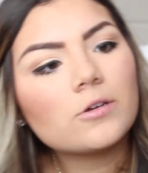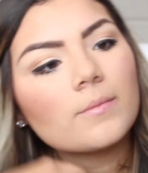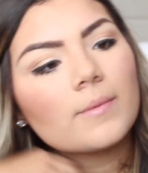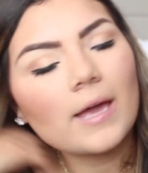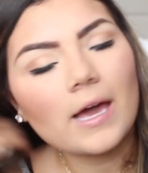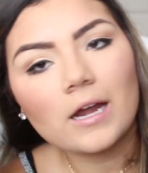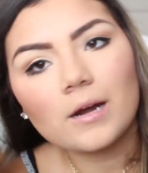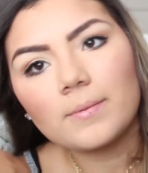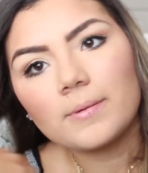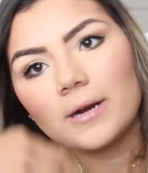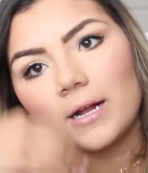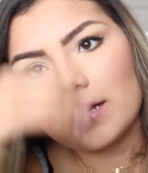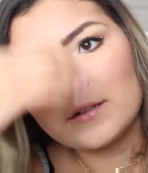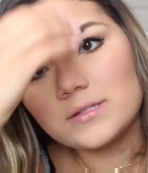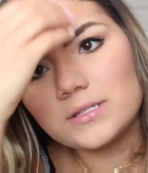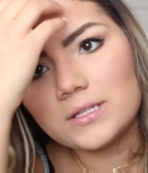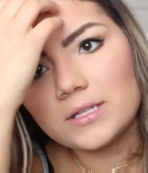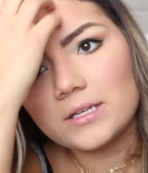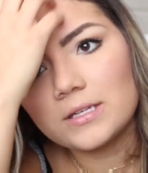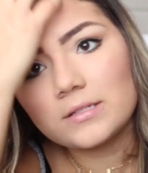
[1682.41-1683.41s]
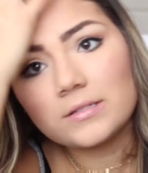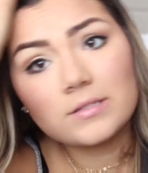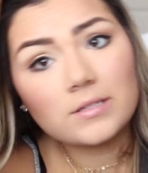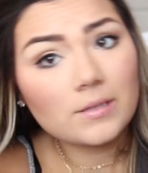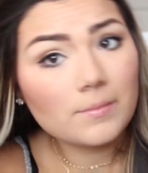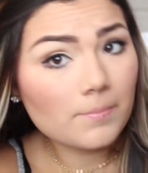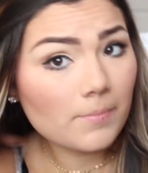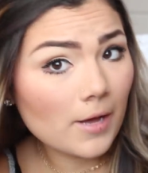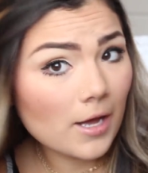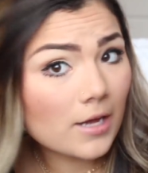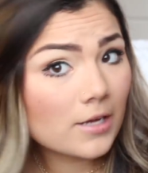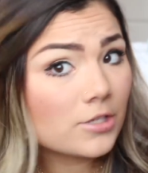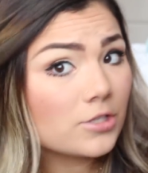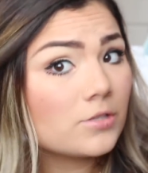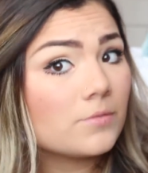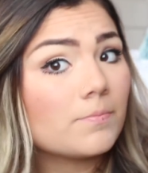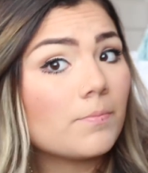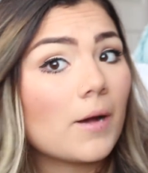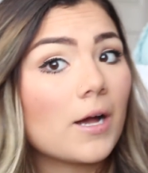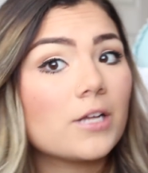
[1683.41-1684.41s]
told me how to pronounce this. Ba
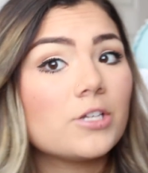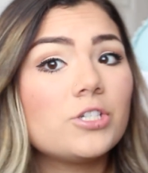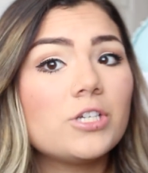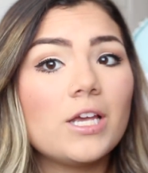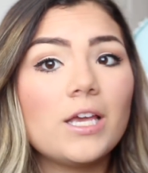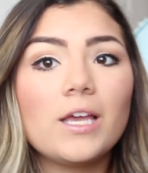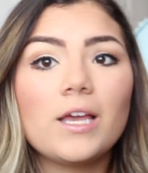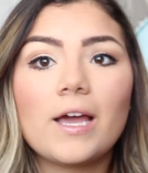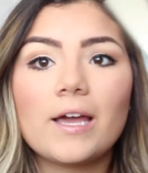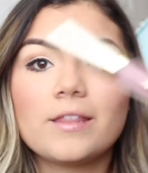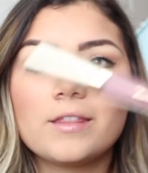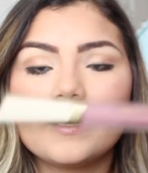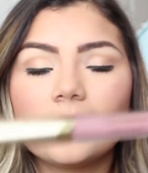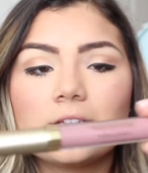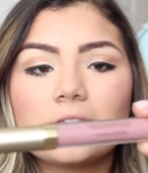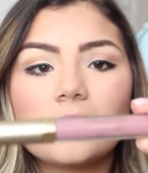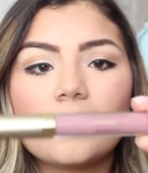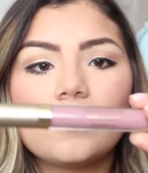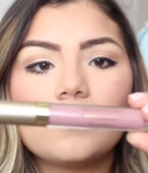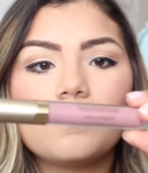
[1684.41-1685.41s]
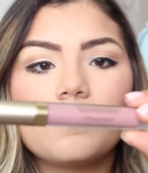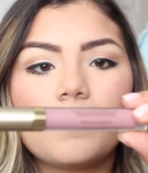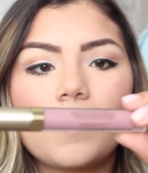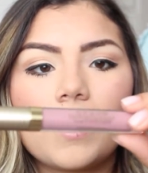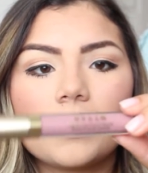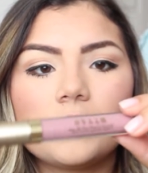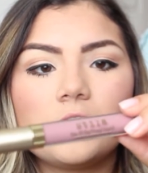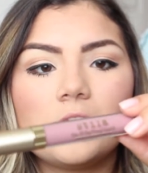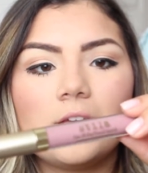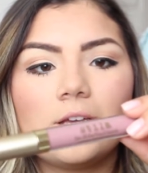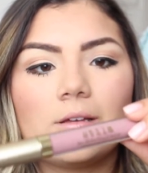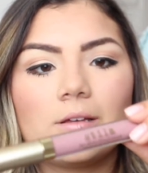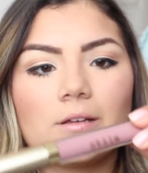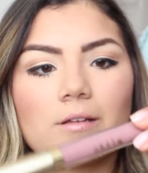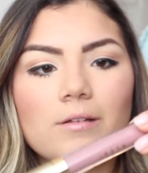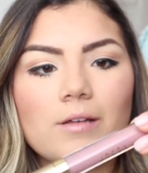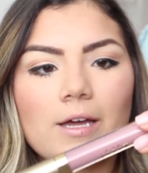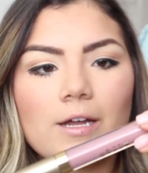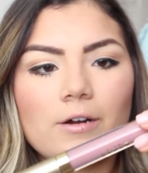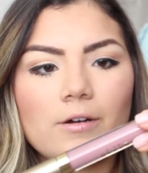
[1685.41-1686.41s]
Bachi? I think it's called Bachi.
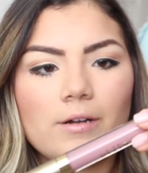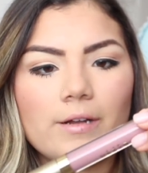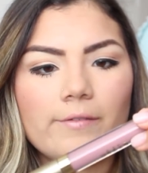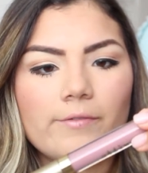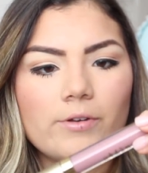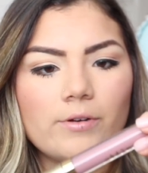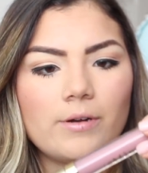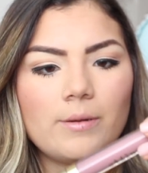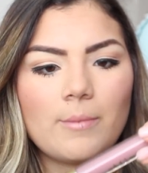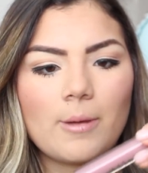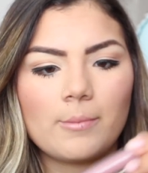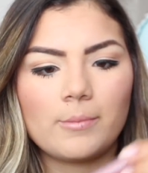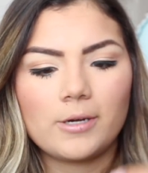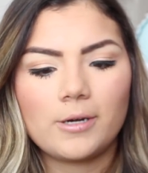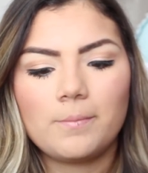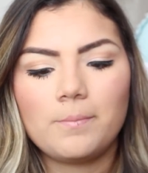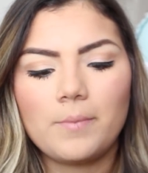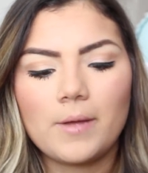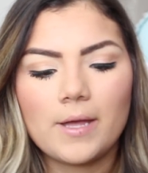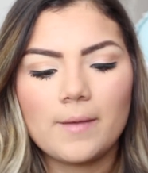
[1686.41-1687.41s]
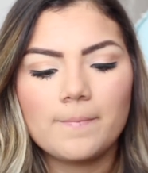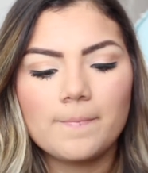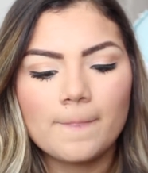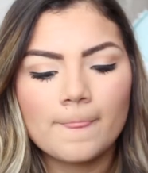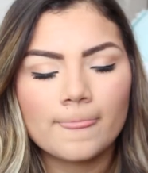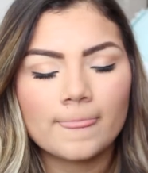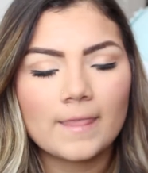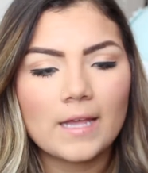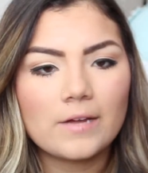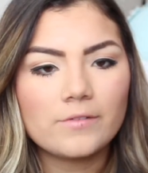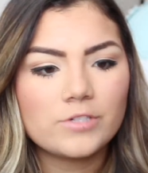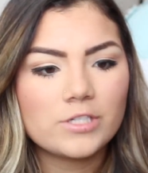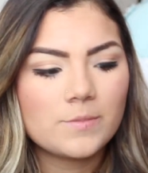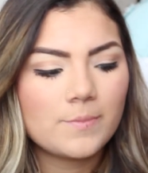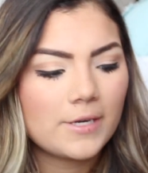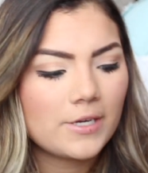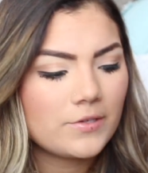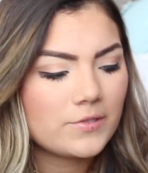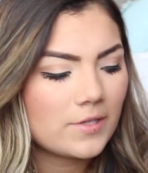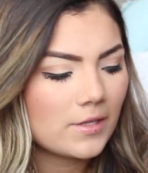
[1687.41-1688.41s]
I don't even remember, but I've
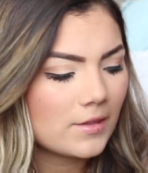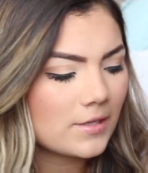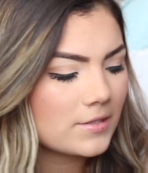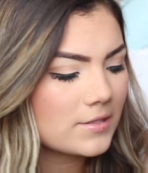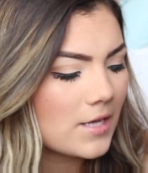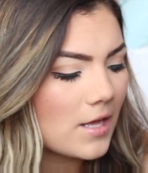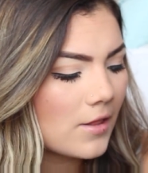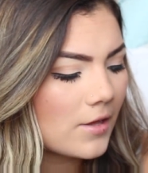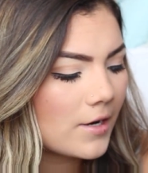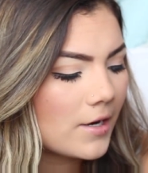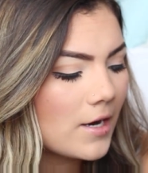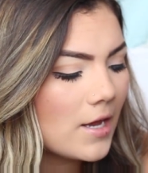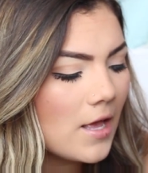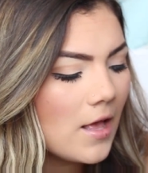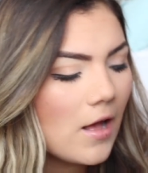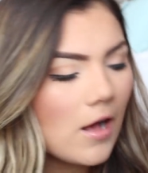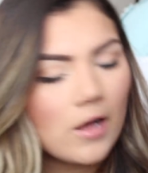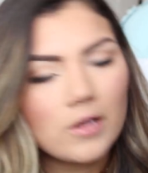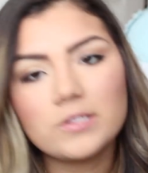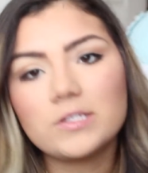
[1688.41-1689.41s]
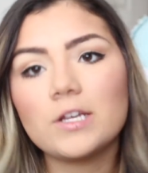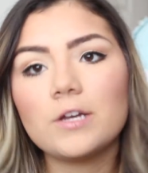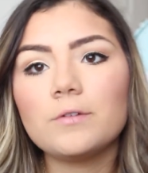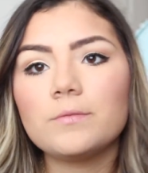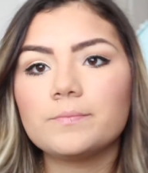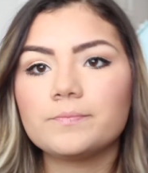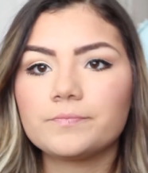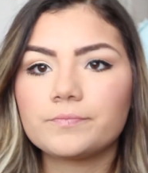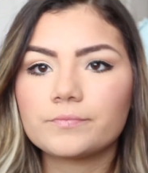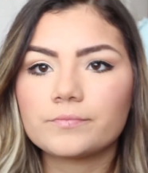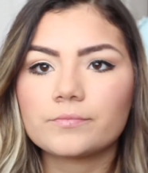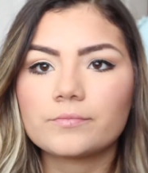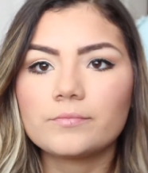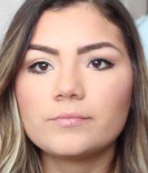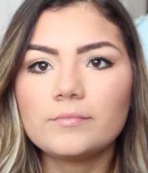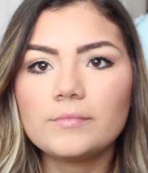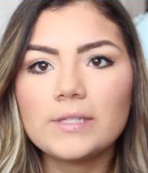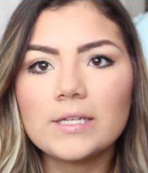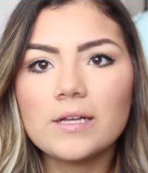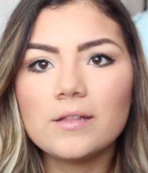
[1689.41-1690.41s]
just been using this color. Also,
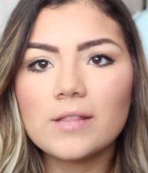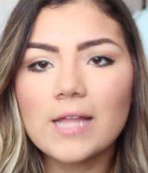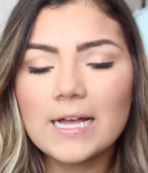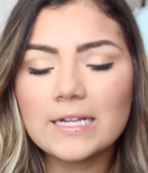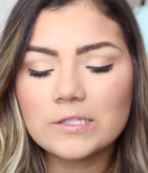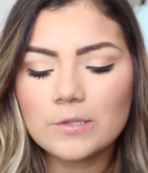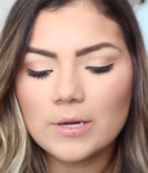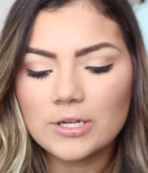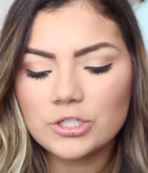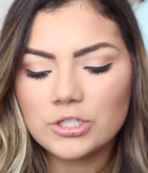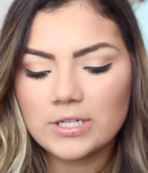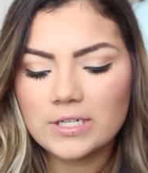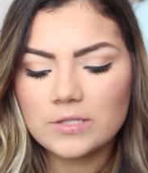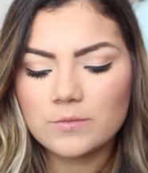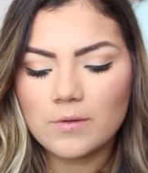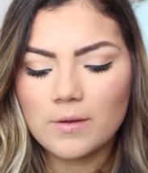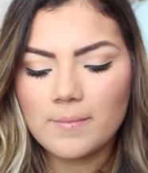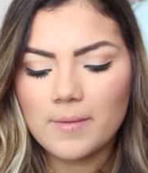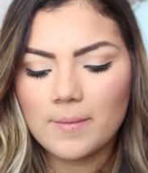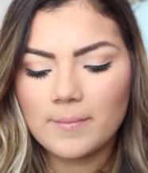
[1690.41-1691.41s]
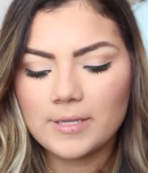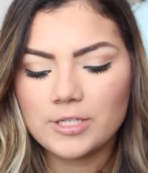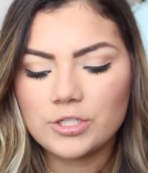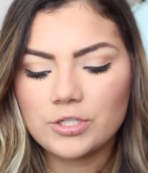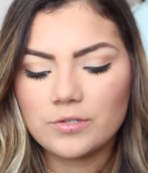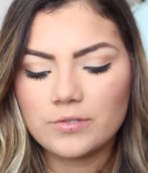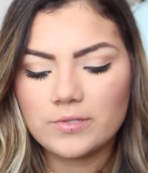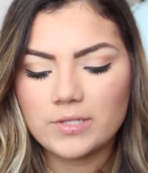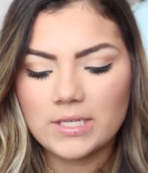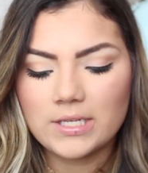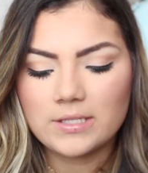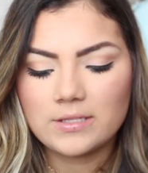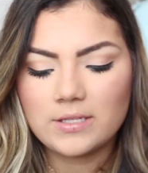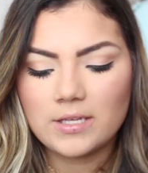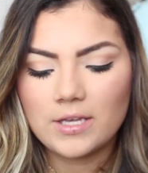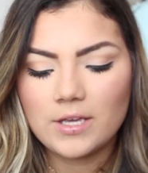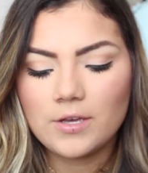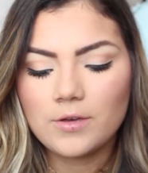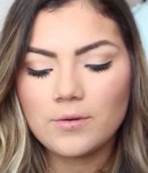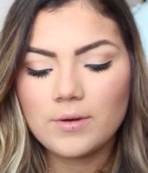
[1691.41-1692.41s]
last question is what made me choose
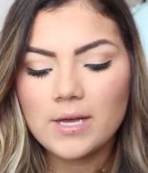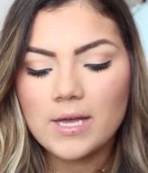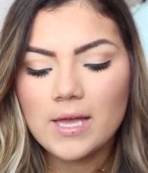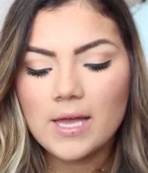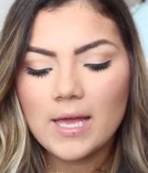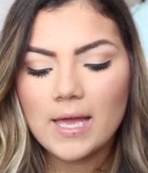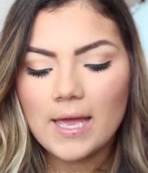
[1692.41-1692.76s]
ECU?